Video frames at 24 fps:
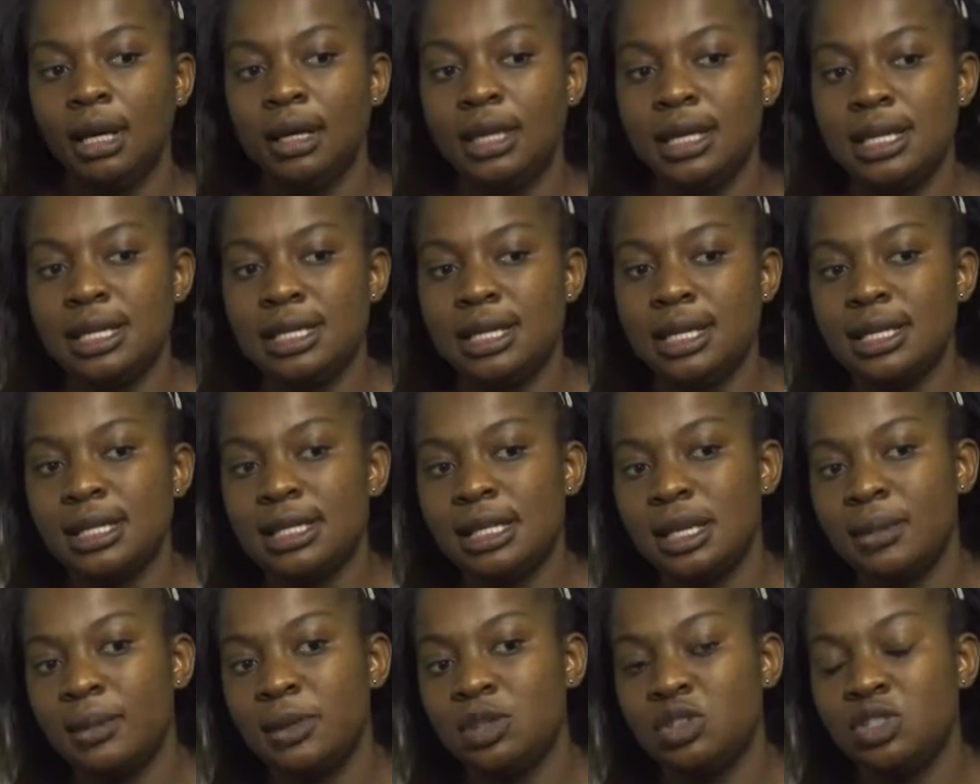they sent
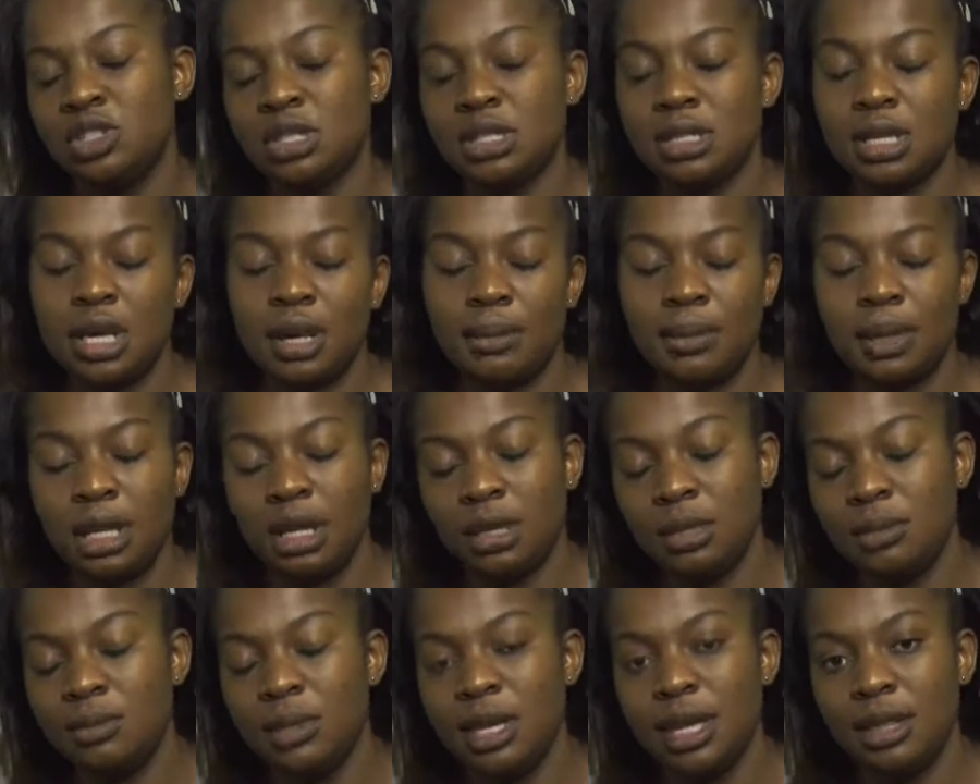someone to just come
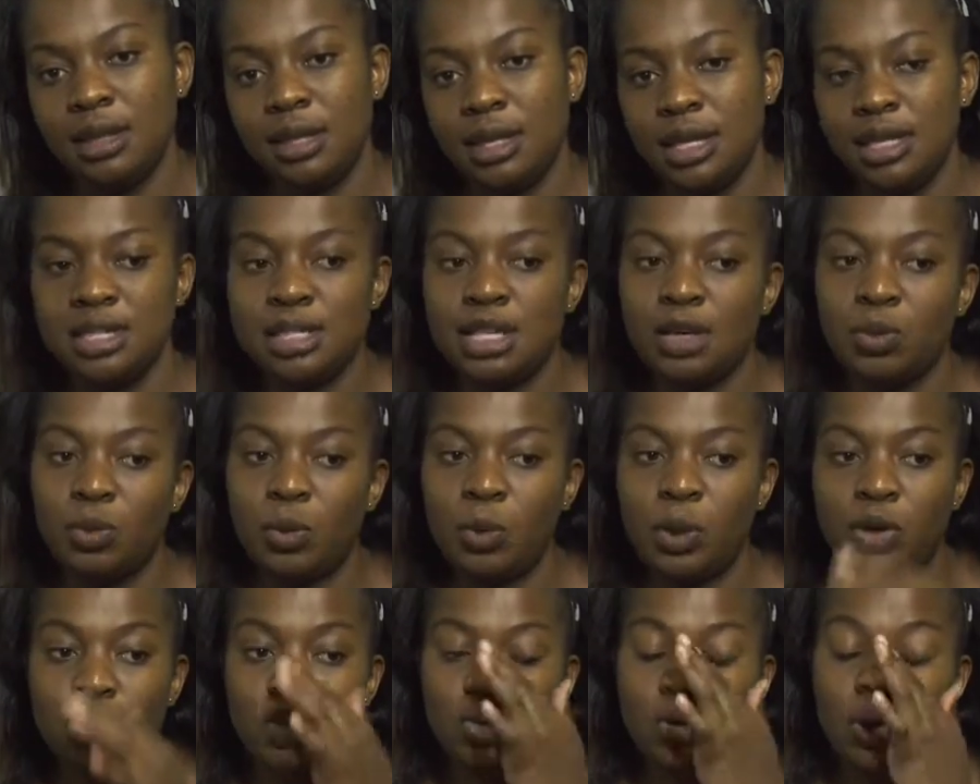get me. And the next day we
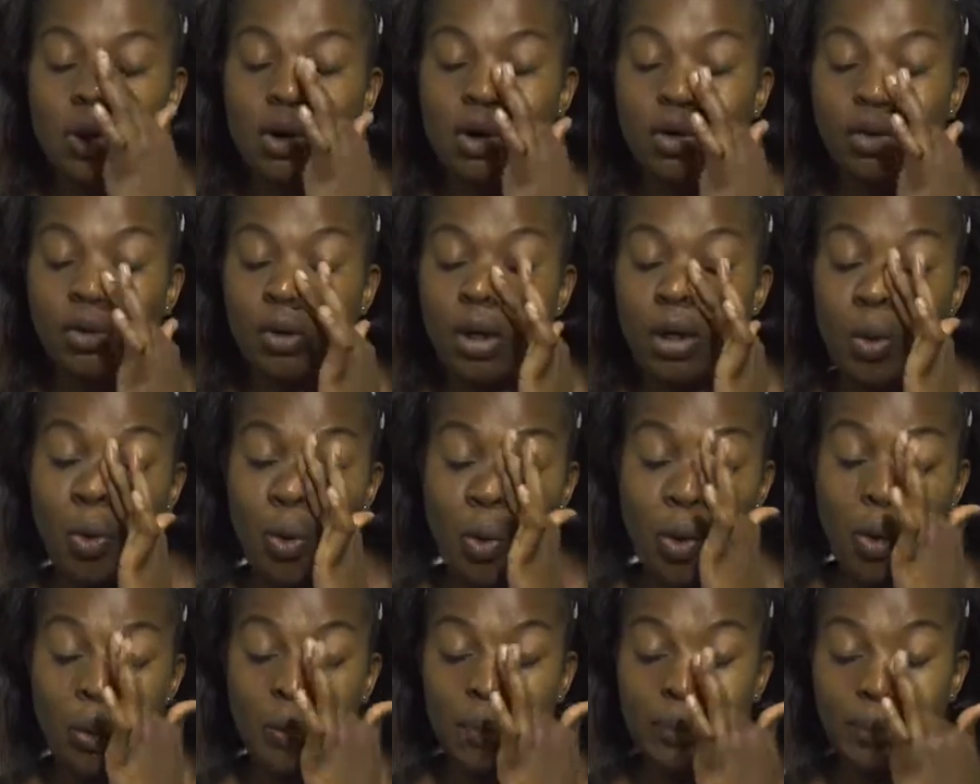went to our rural
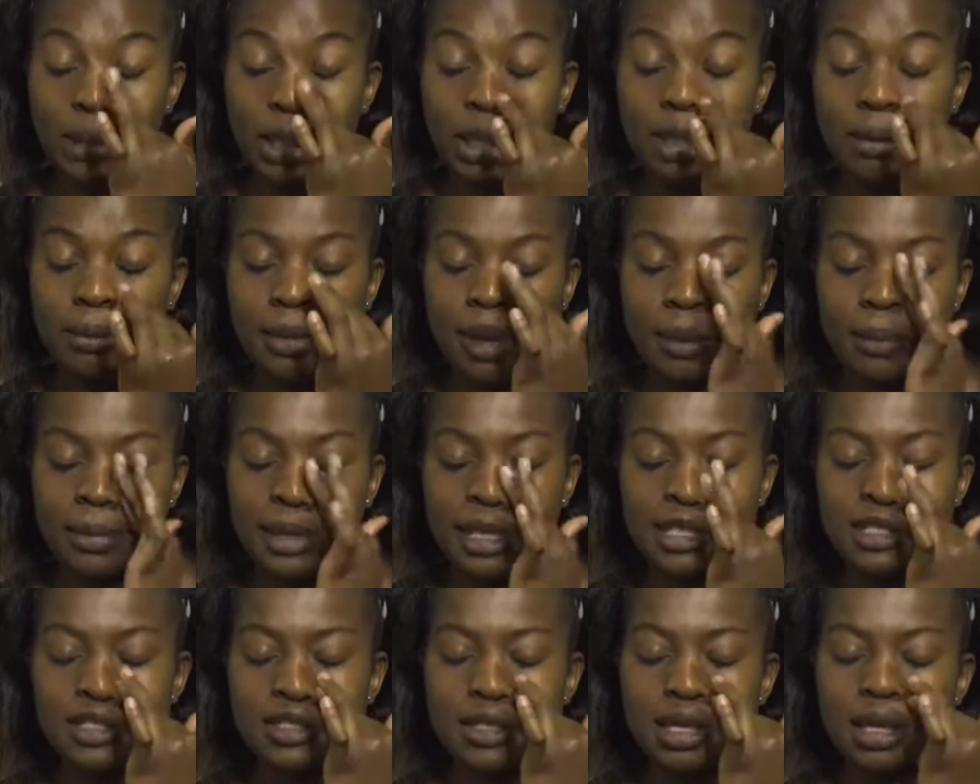home in
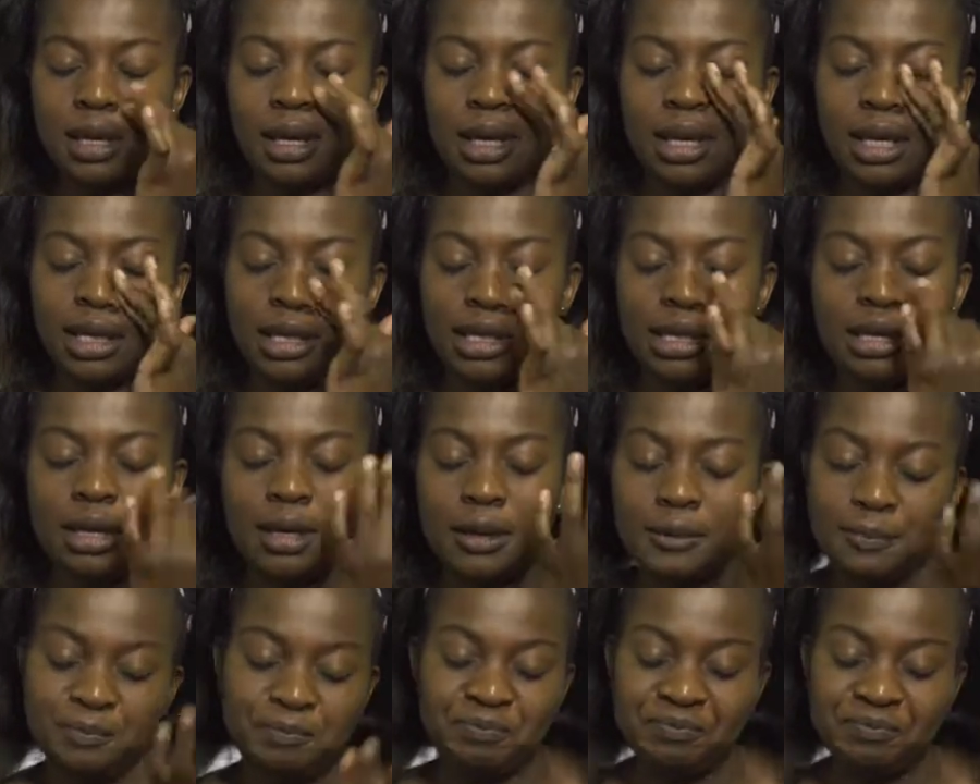Mapisa, and